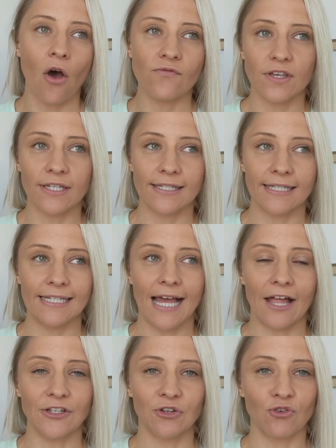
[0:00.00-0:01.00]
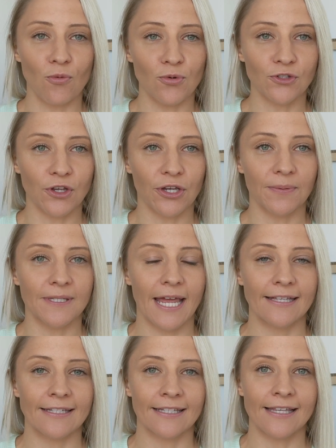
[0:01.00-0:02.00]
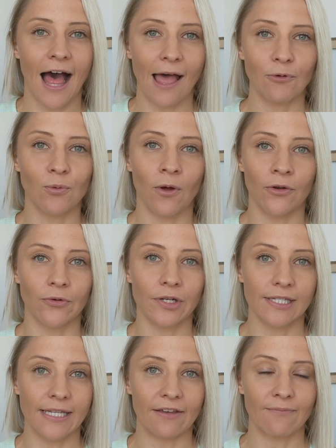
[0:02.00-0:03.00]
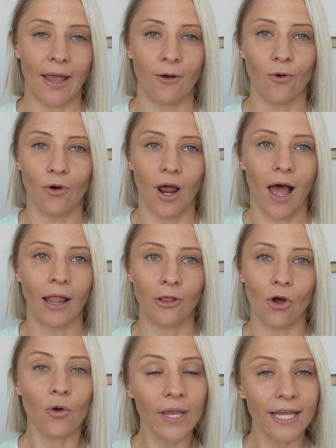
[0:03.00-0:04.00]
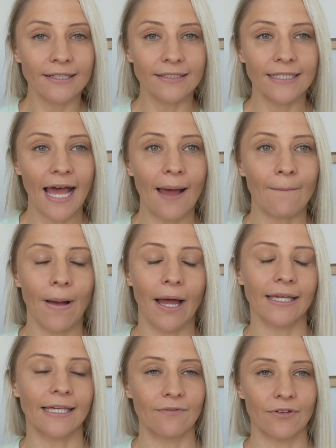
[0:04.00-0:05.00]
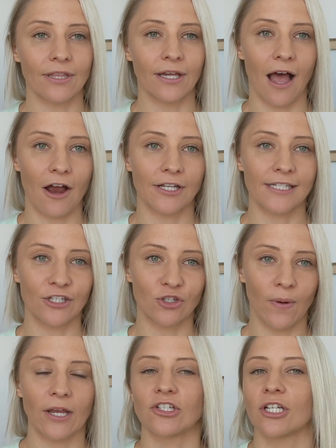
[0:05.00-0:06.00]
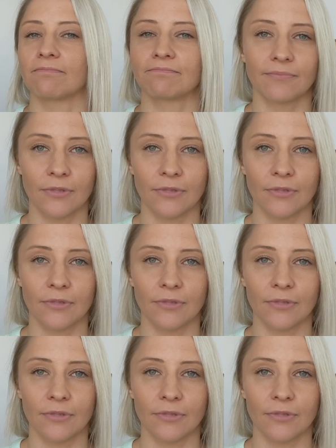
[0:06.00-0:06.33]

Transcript: Obviously, under normal circumstances, I would want to receive my order a lot quicker than that, but given the current situation,